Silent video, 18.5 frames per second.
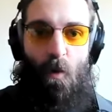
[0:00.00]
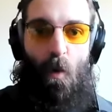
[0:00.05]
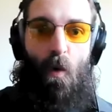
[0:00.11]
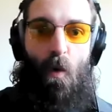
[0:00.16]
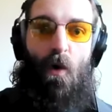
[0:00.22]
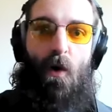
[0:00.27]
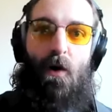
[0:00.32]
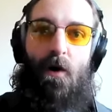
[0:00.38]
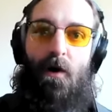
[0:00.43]

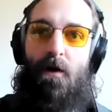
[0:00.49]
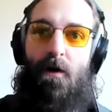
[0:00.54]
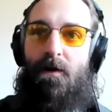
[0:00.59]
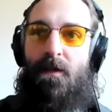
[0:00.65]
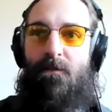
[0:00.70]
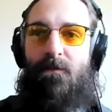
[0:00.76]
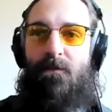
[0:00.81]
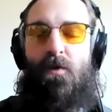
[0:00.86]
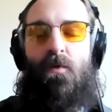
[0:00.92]
or
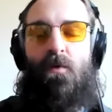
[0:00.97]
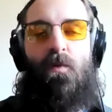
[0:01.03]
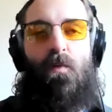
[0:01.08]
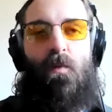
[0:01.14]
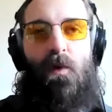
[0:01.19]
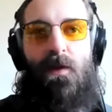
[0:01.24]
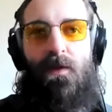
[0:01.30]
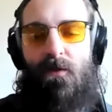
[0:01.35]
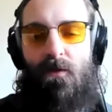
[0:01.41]
if you
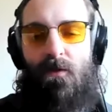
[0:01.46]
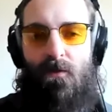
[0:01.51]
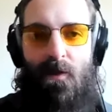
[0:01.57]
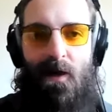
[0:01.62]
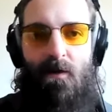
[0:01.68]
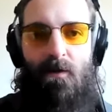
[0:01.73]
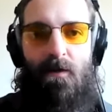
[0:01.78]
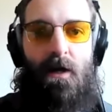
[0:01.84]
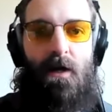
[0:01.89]
went the
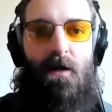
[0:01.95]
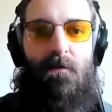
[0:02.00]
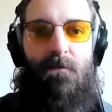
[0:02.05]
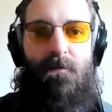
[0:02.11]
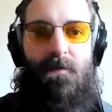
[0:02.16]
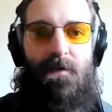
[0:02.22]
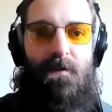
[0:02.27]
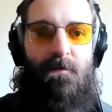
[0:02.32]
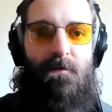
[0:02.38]
route of
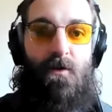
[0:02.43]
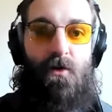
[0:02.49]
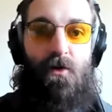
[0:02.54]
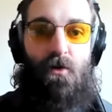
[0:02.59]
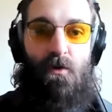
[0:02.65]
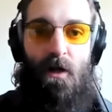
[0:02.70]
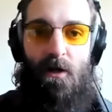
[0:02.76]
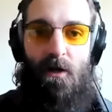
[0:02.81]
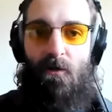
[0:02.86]
the
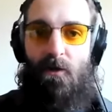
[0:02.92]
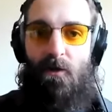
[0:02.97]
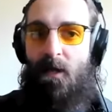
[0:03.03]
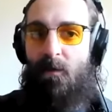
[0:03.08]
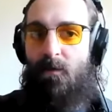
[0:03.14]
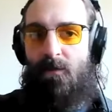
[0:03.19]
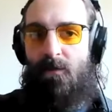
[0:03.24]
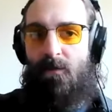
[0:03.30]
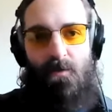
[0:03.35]
virtual audio cable,